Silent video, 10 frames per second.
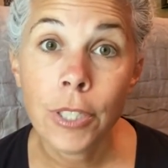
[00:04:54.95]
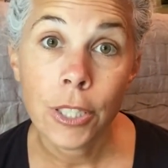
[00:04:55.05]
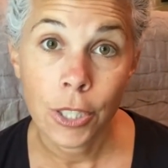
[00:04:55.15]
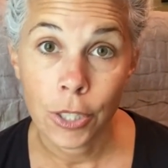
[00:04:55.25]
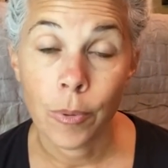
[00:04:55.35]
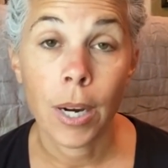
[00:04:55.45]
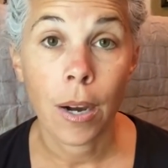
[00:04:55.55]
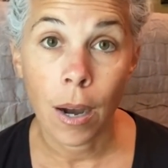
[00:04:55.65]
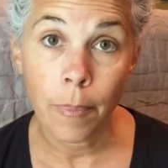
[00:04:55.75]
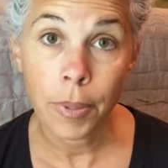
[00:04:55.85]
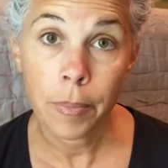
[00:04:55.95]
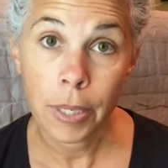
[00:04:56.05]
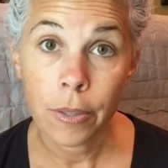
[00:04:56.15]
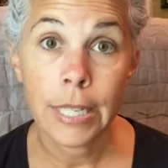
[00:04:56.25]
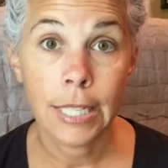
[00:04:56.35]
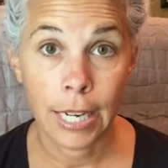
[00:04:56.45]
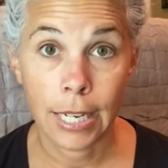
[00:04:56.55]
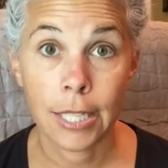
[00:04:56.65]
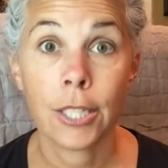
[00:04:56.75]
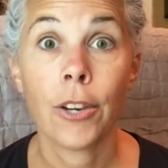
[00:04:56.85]
to do a complimentary
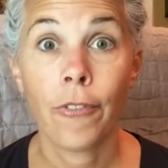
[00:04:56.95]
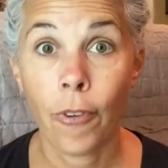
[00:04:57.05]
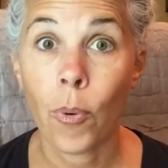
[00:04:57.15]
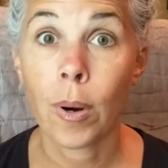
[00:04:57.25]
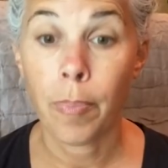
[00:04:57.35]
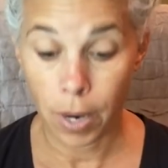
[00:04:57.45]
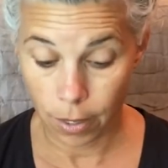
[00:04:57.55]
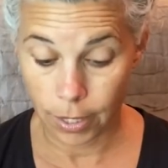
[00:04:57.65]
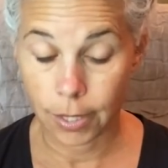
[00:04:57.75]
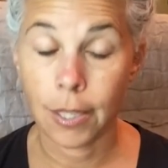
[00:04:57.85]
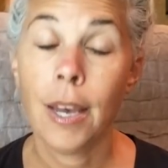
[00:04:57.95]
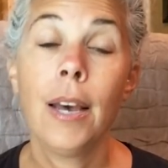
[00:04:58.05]
test for Pollux.